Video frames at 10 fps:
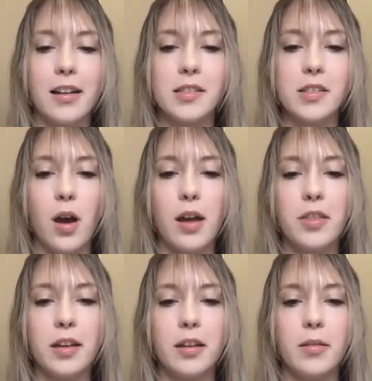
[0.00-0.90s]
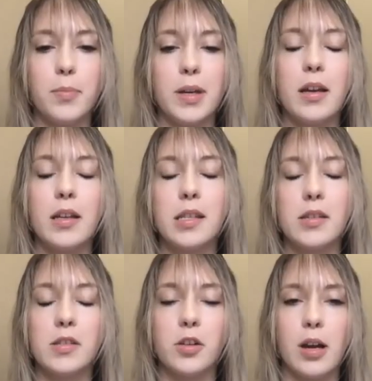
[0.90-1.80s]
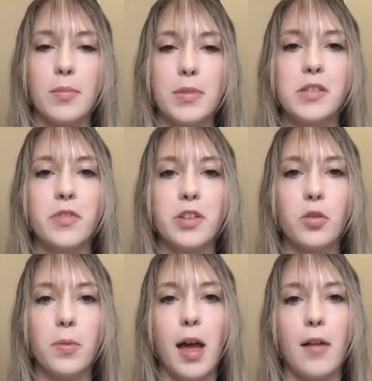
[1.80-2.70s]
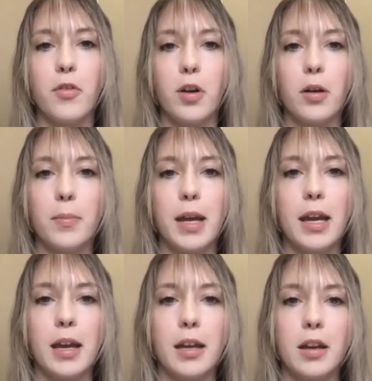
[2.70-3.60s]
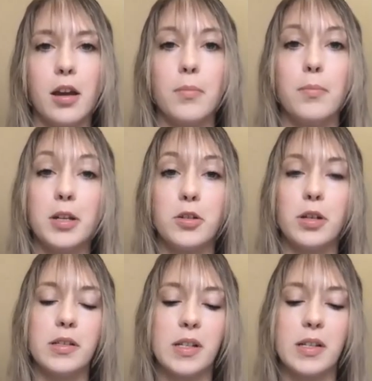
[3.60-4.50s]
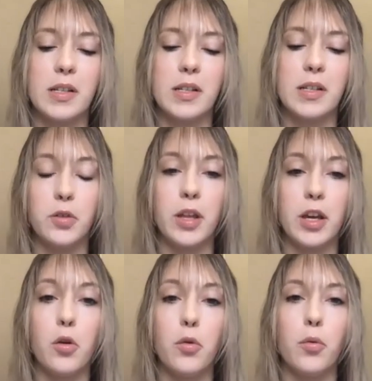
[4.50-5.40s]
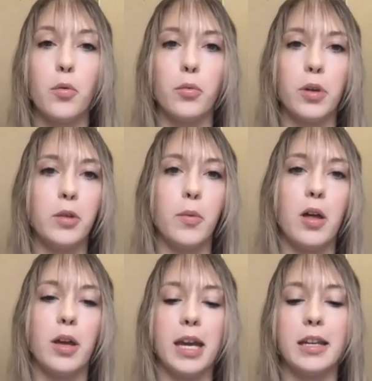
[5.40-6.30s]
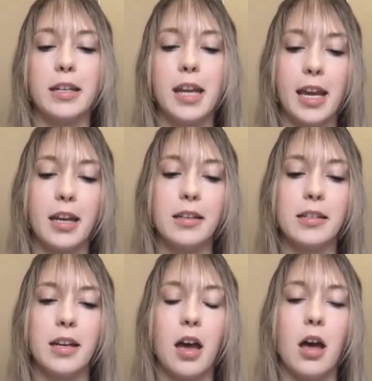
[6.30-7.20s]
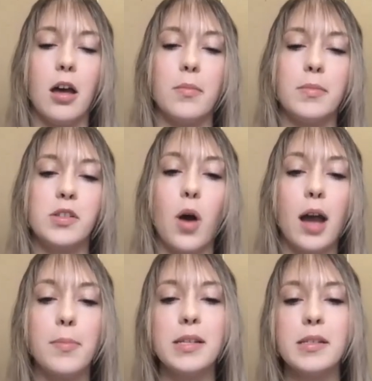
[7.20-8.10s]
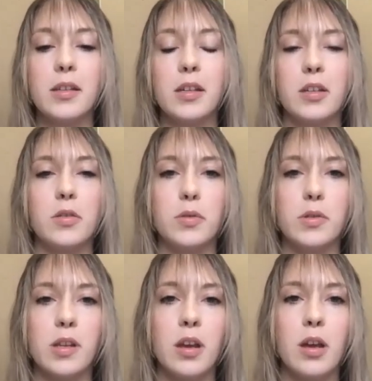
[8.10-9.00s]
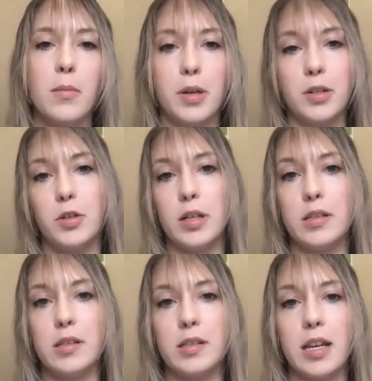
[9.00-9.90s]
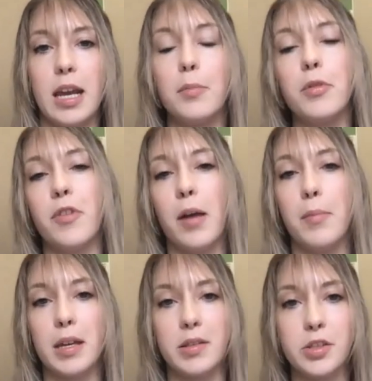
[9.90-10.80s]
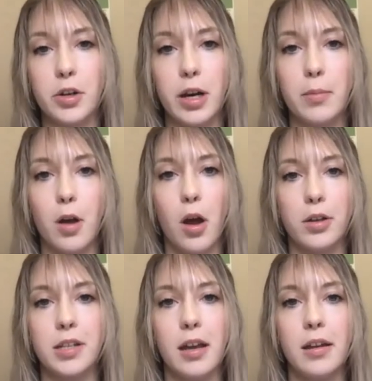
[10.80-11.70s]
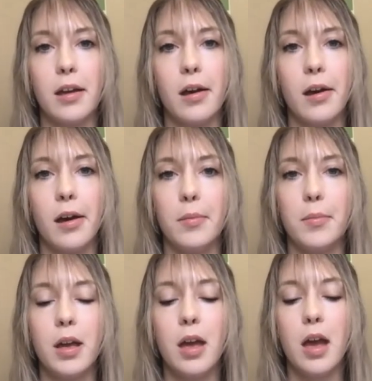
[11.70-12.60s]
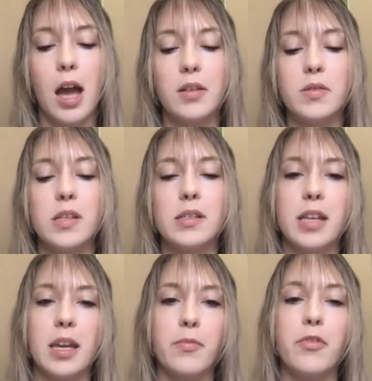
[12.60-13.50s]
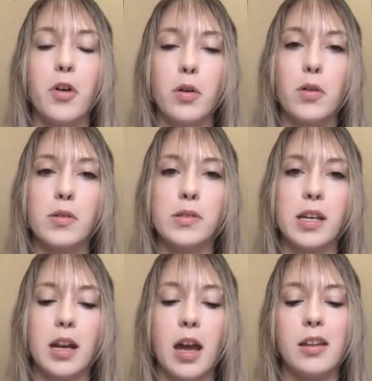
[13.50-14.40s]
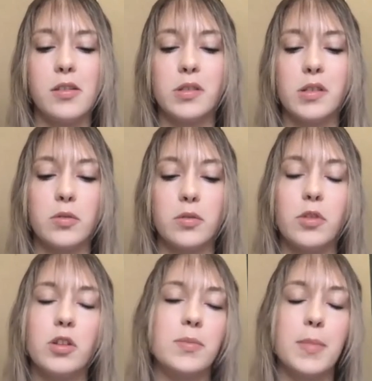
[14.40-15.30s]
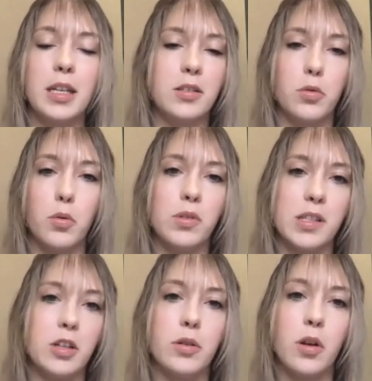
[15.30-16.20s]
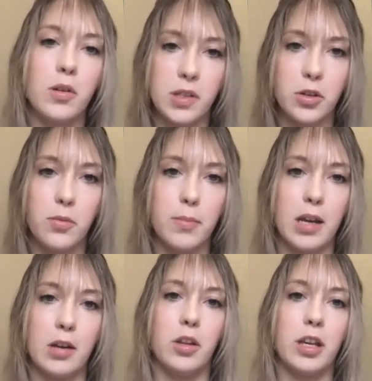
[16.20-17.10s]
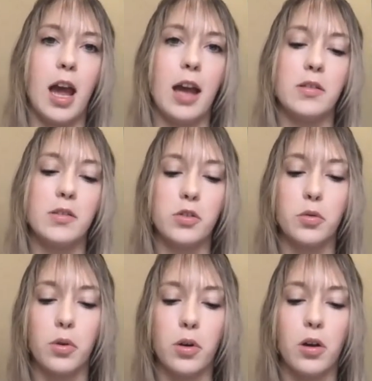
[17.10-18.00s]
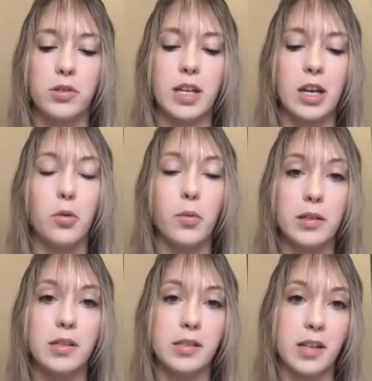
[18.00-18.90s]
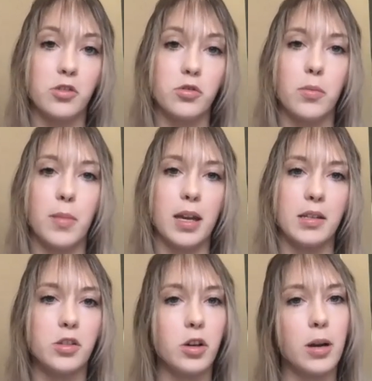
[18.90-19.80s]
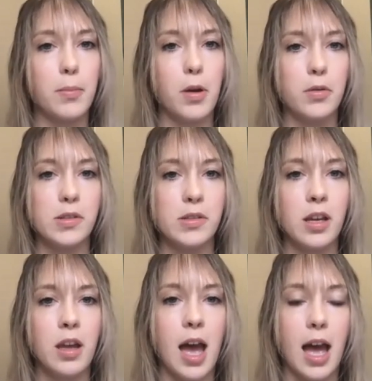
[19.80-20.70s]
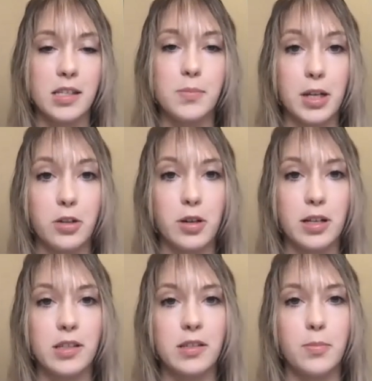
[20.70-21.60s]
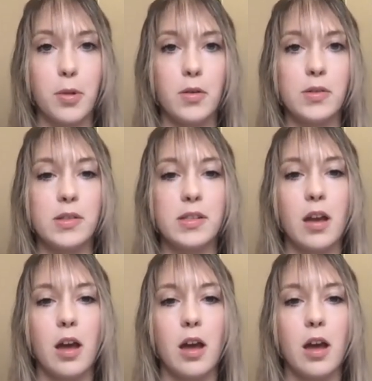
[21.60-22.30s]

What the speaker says: so I think because Instagram is a visual platform and Pinterest is too, they go really well hand in hand. So I basically use Pinterest to amplify my Instagram content. I use the same photos and I use it. There's many tools and you can also do it manually. I use a tool called Tailwind to schedule my Instagram posts as Pinterest posts.